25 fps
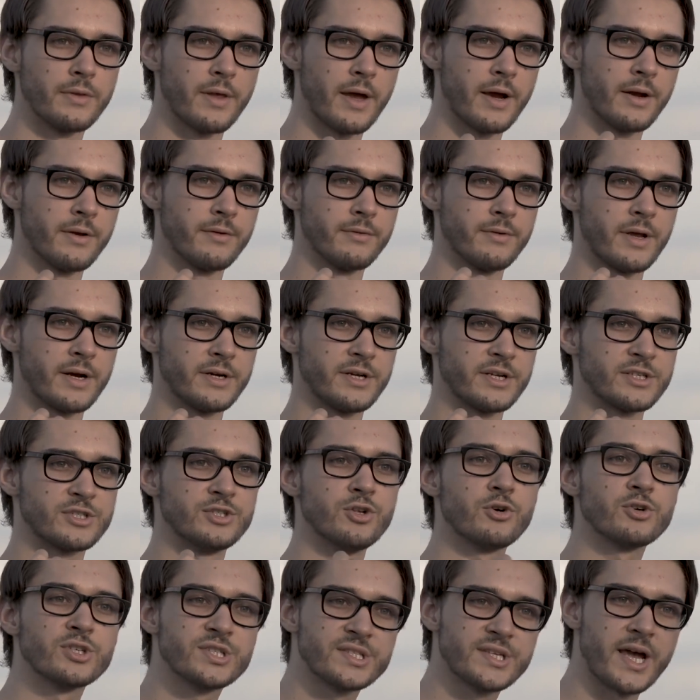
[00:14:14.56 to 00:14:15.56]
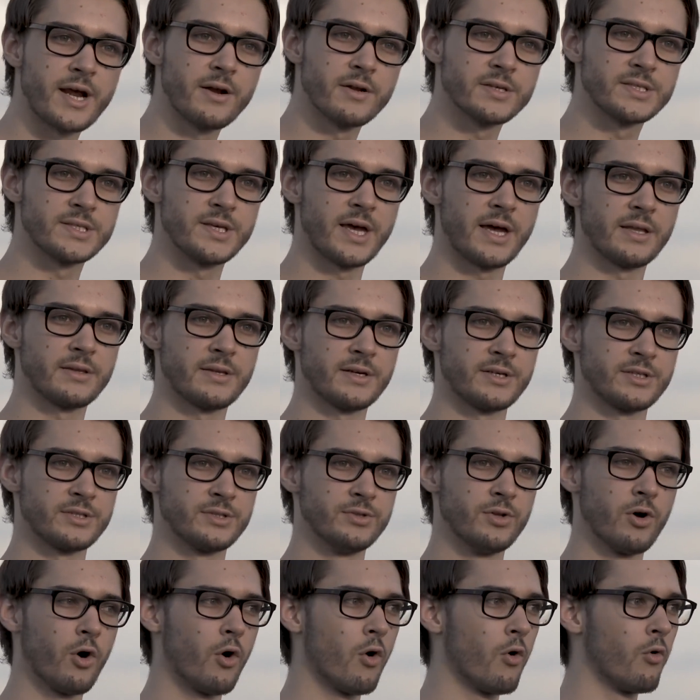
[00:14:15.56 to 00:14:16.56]
There's no standards yet,
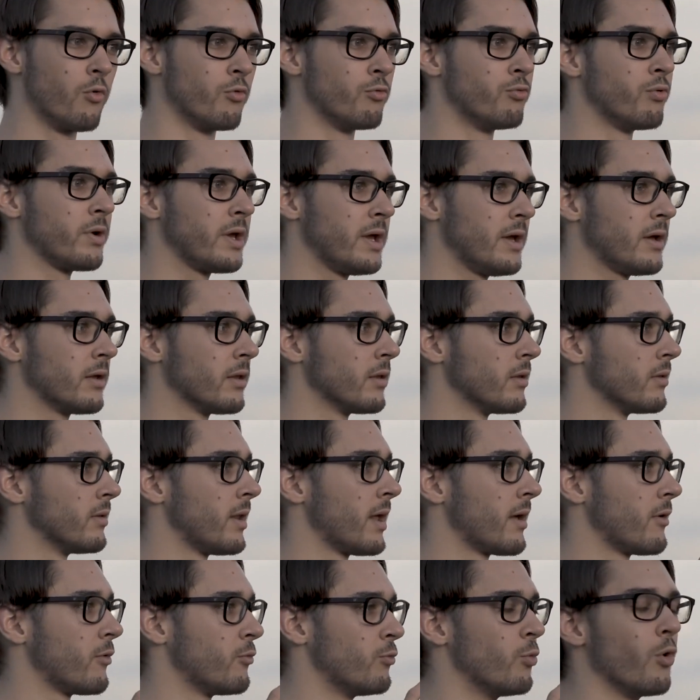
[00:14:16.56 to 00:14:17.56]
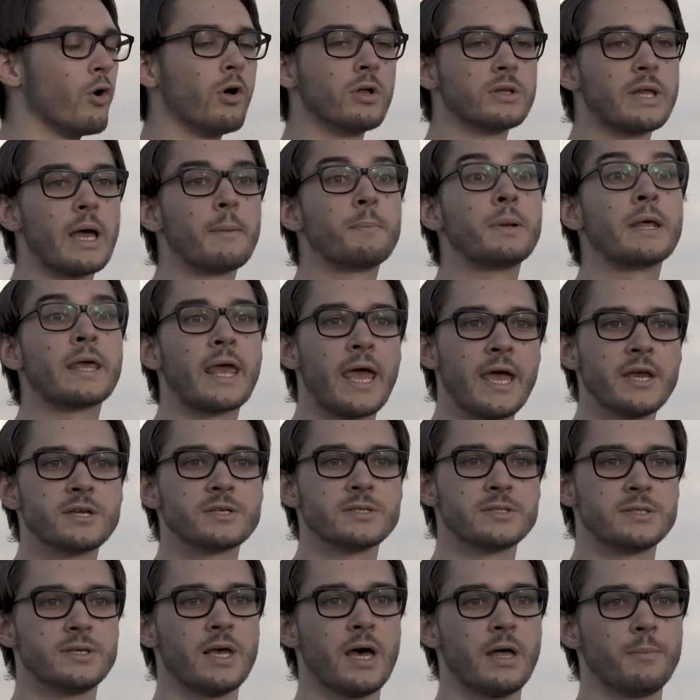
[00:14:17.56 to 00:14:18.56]
there's no real world
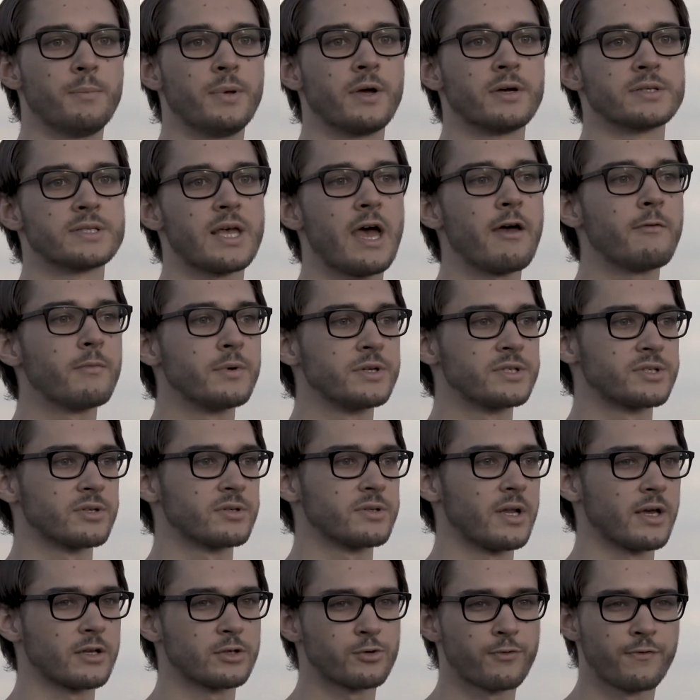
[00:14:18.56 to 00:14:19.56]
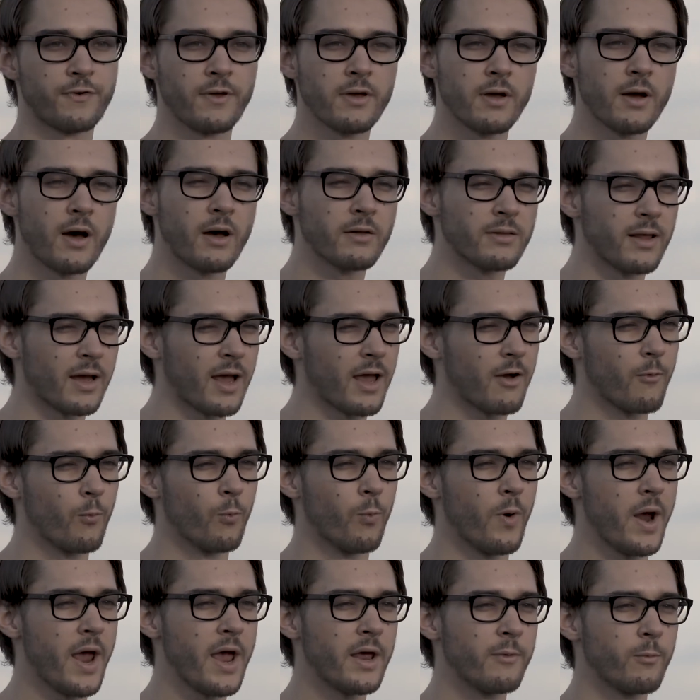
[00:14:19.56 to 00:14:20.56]
applications yet, because everyone is just like figuring out like
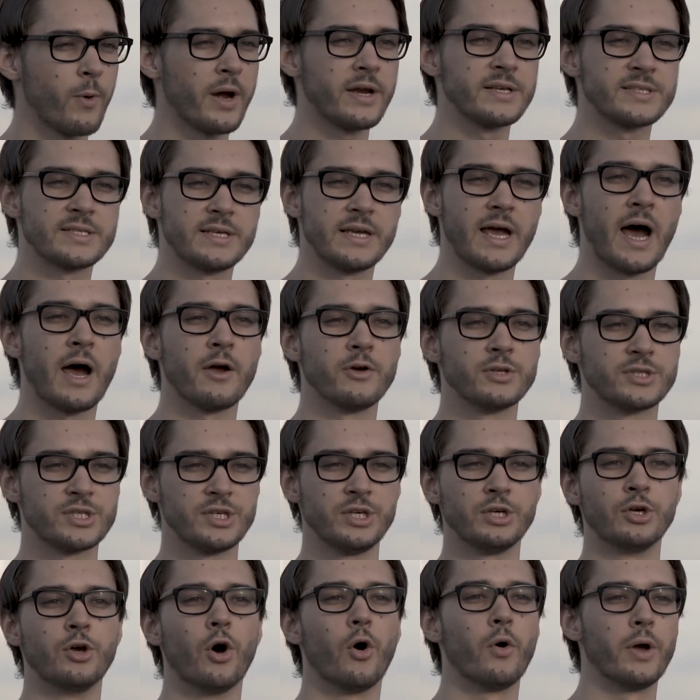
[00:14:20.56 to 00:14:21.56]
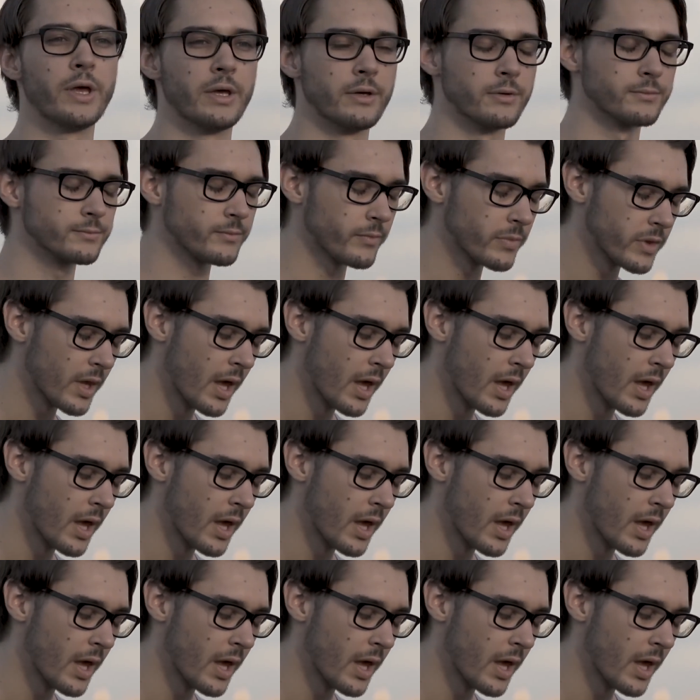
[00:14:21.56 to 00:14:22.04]
where is IoT going.